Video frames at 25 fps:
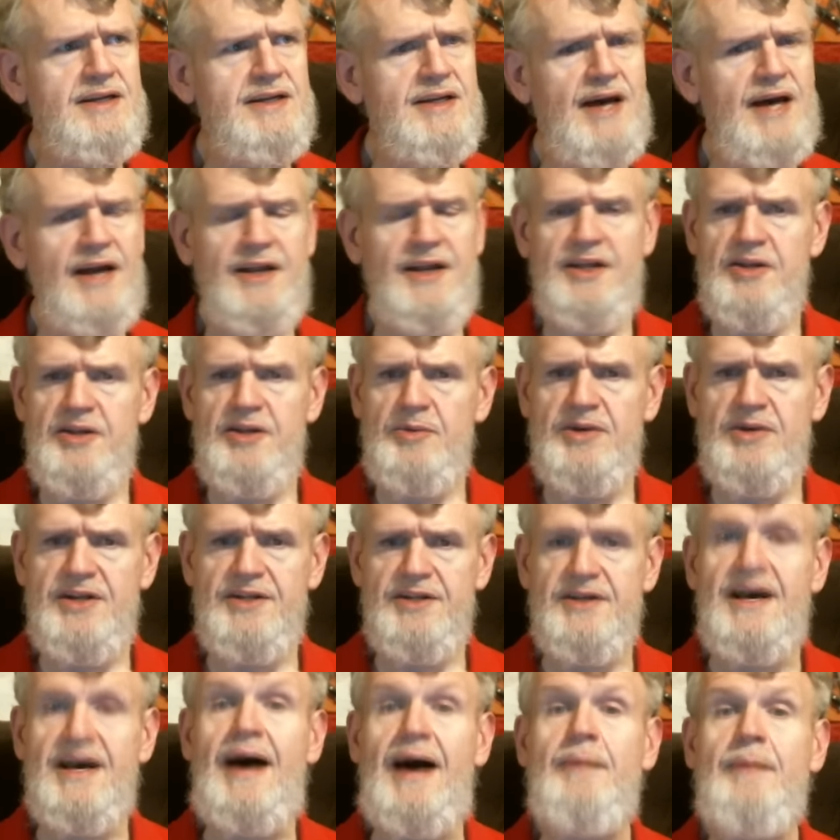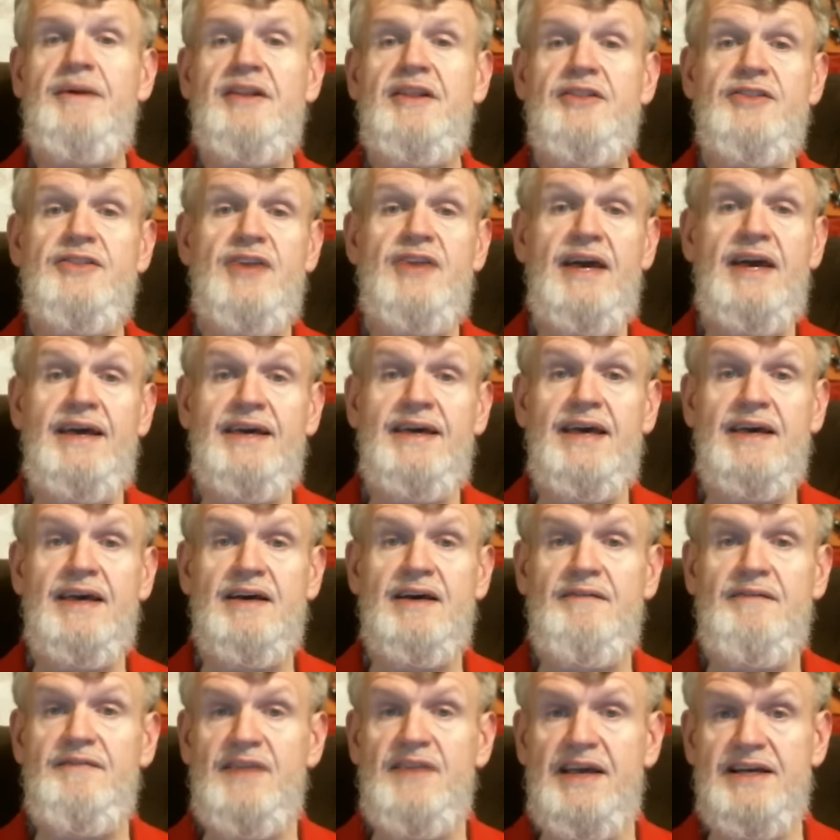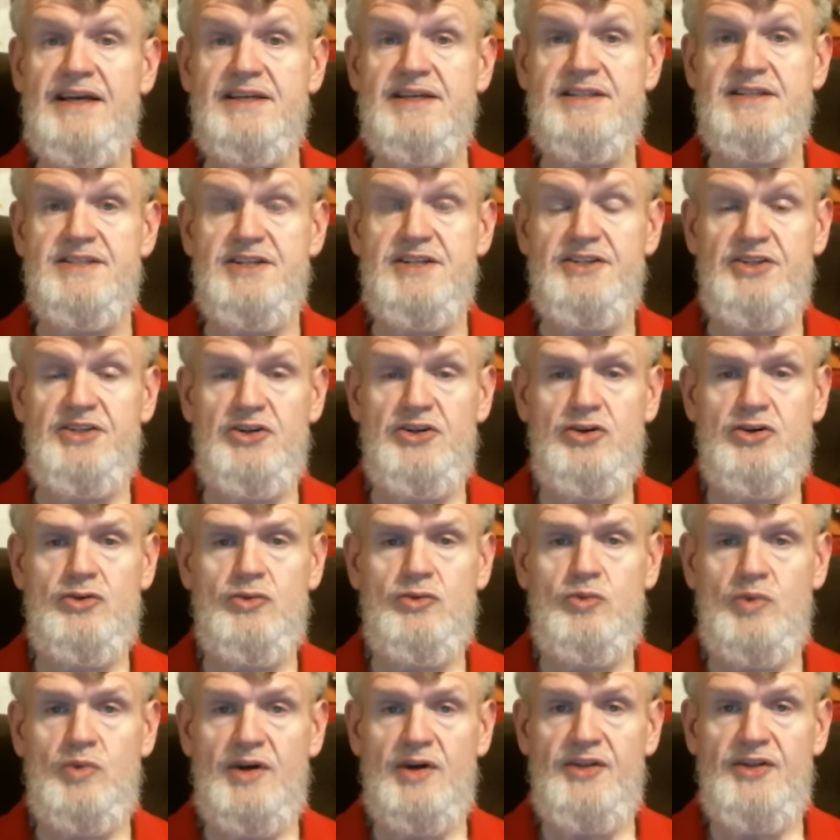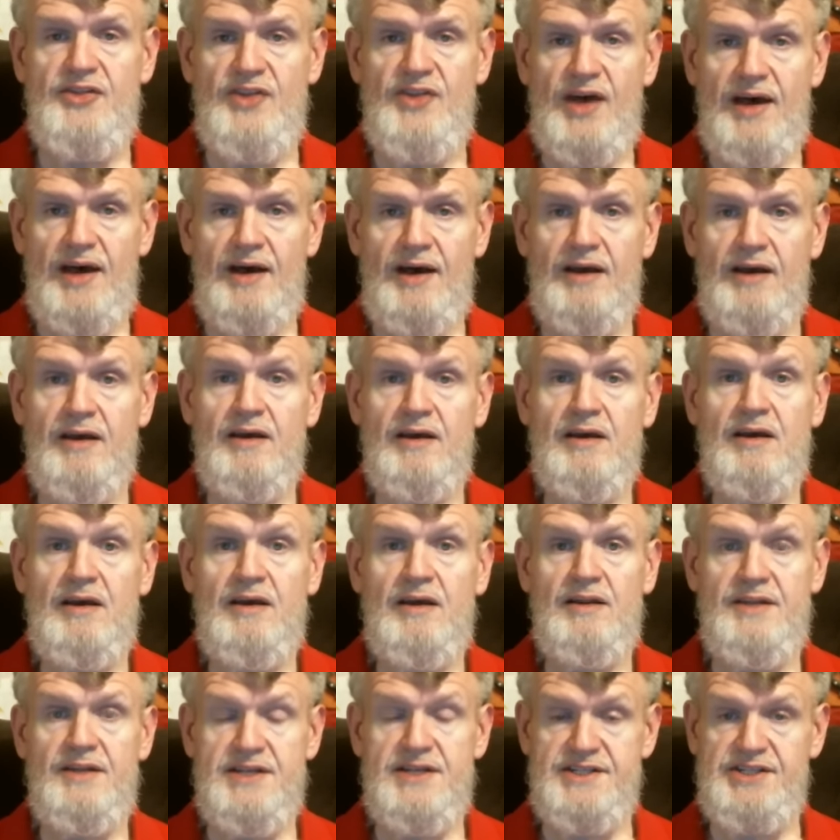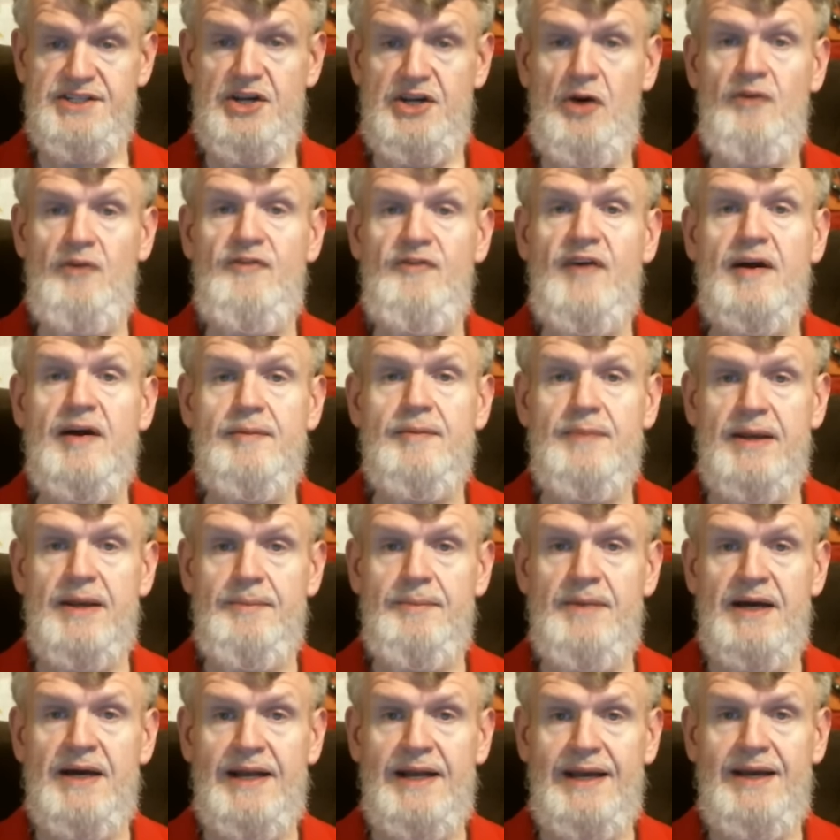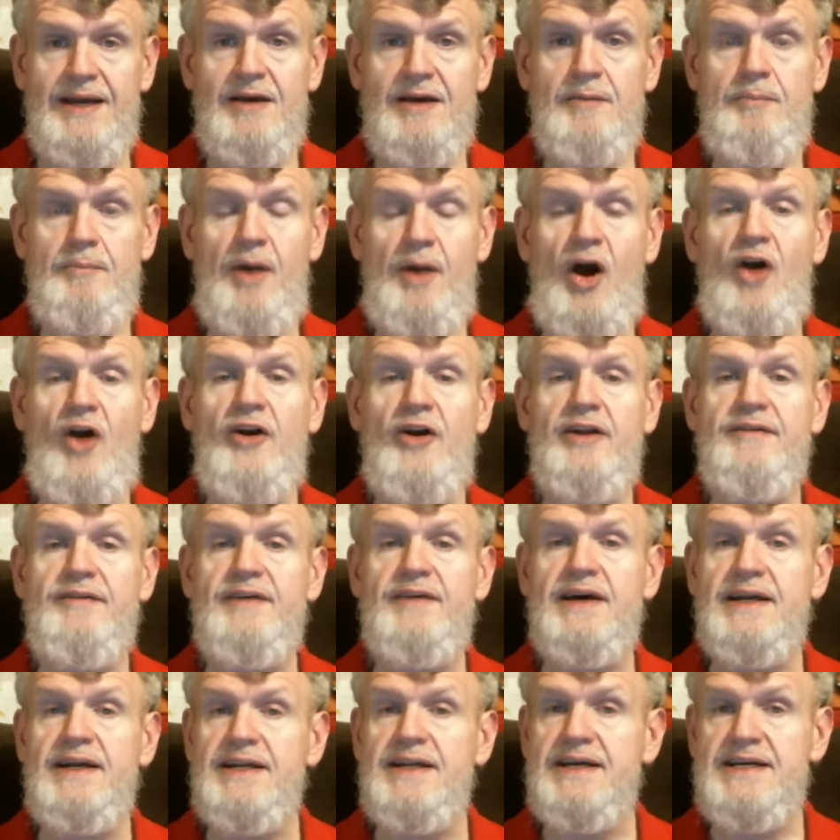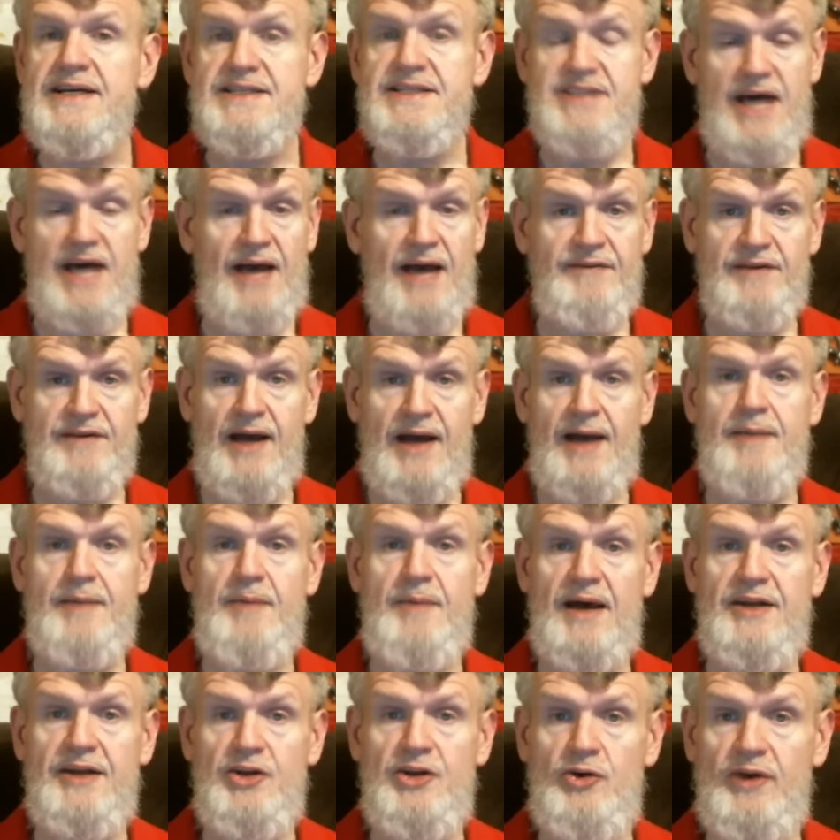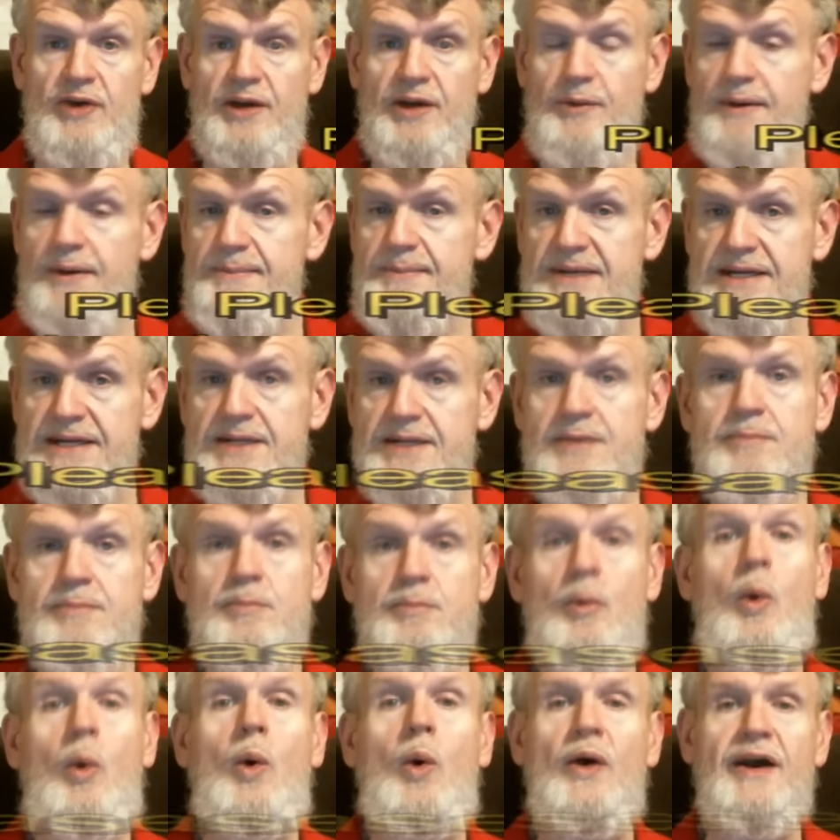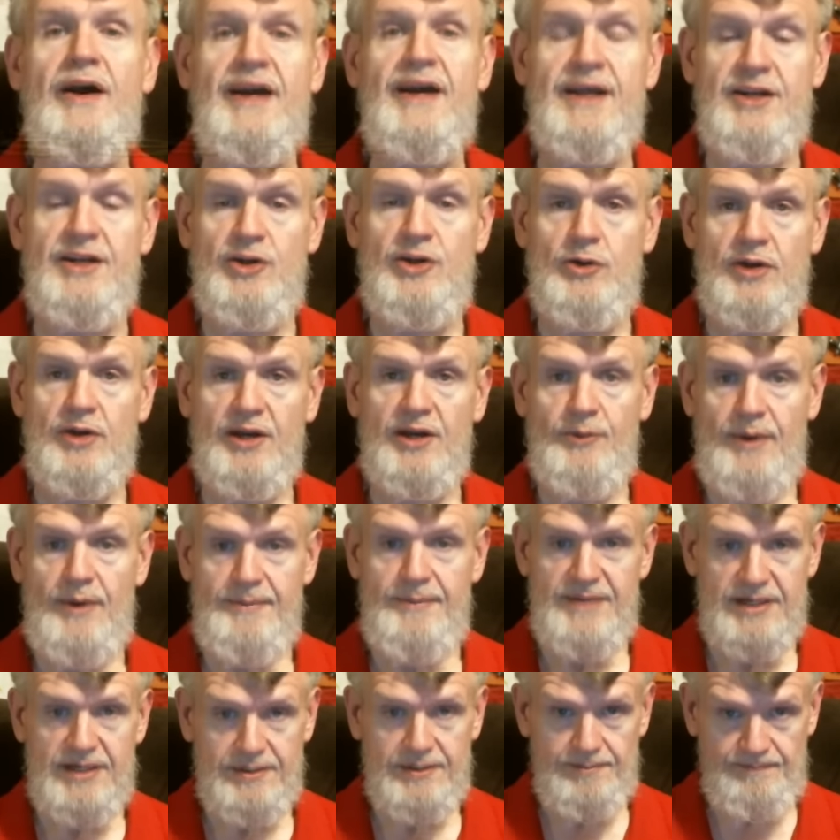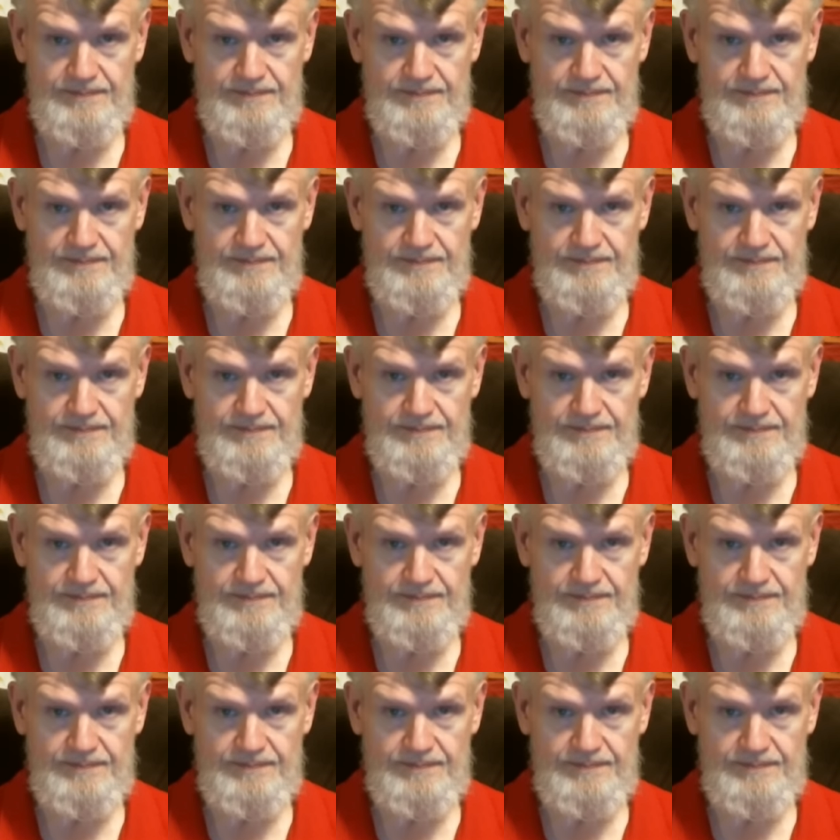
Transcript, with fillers: another one of those. I've been thinking of things to do with uh, this GoFundMe money. Part of it is I've got to buy new equipment, more and new equipment.